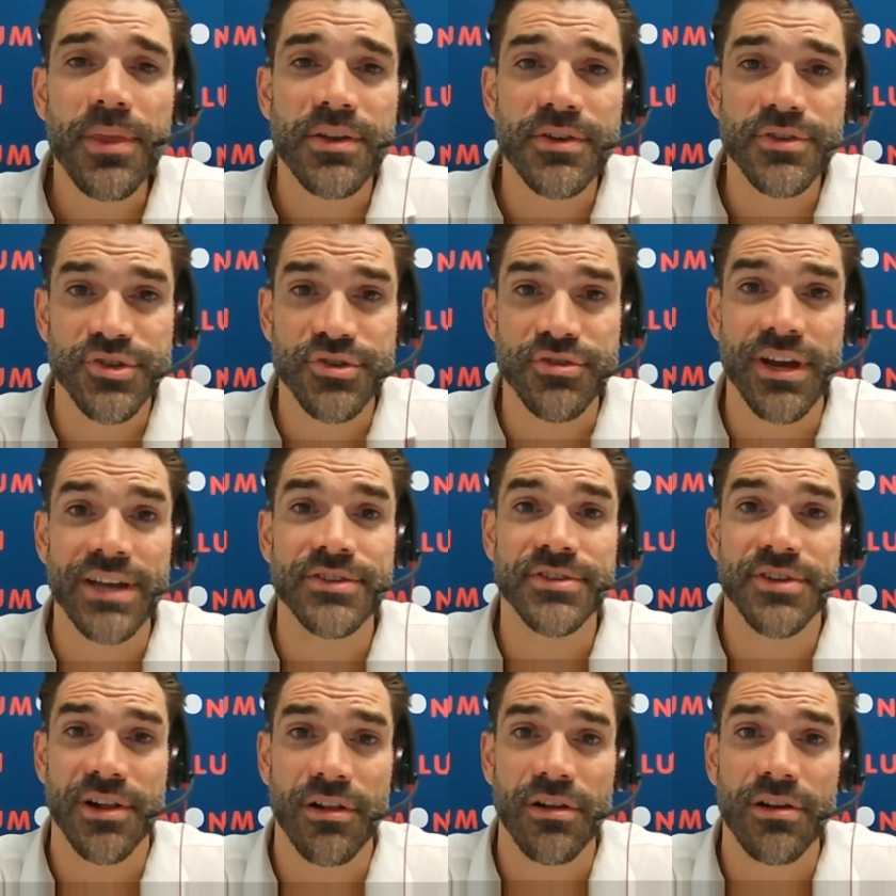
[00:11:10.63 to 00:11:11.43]

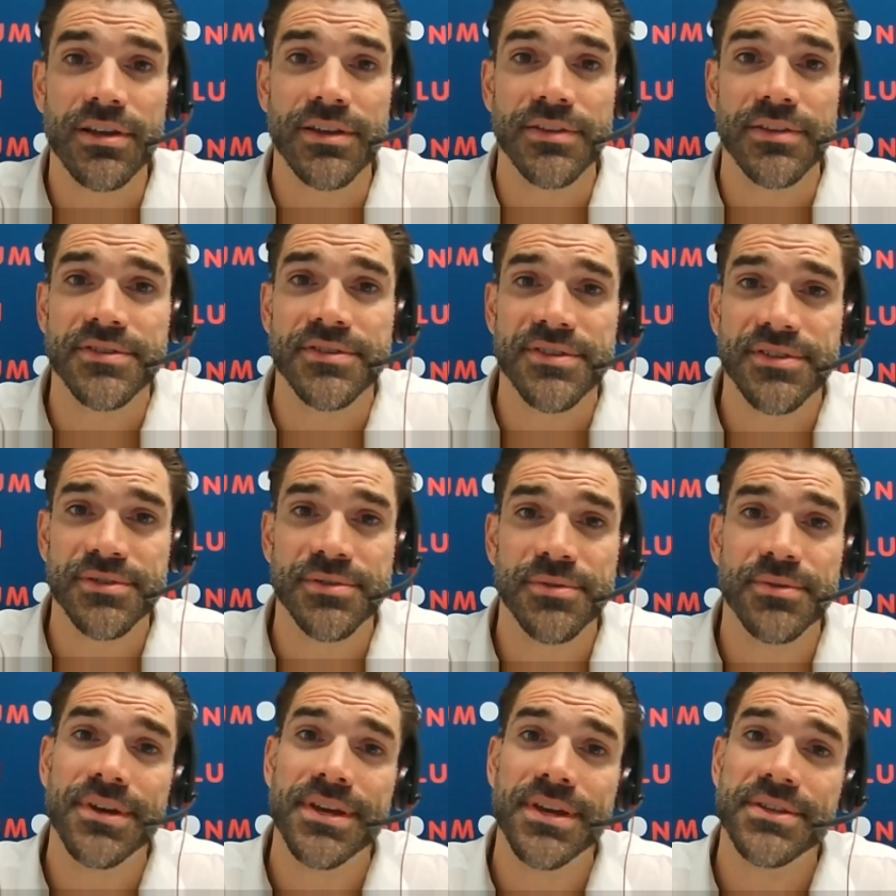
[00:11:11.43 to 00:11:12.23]
stressed clients
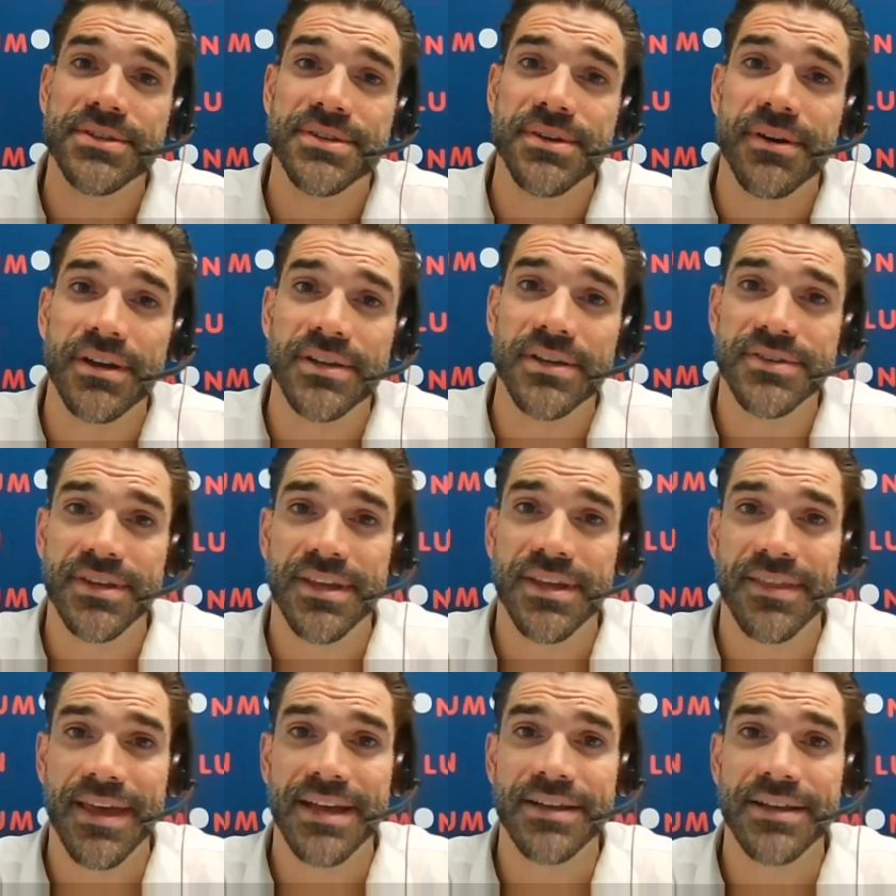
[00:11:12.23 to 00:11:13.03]
talking to us
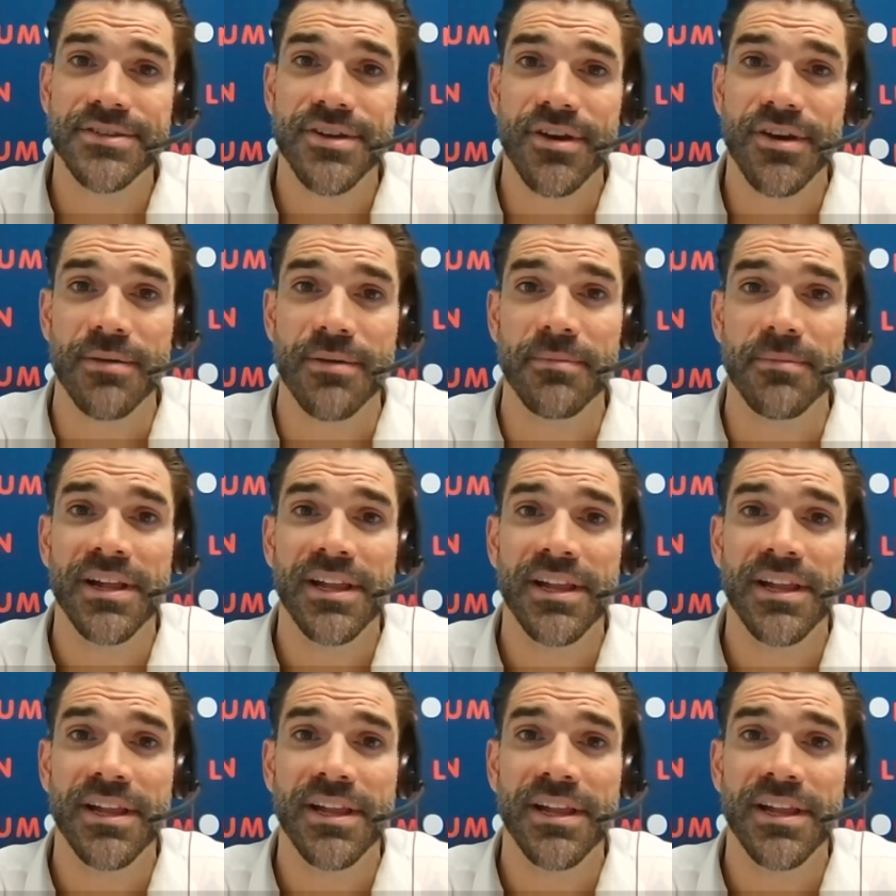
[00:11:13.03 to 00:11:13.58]
at that time.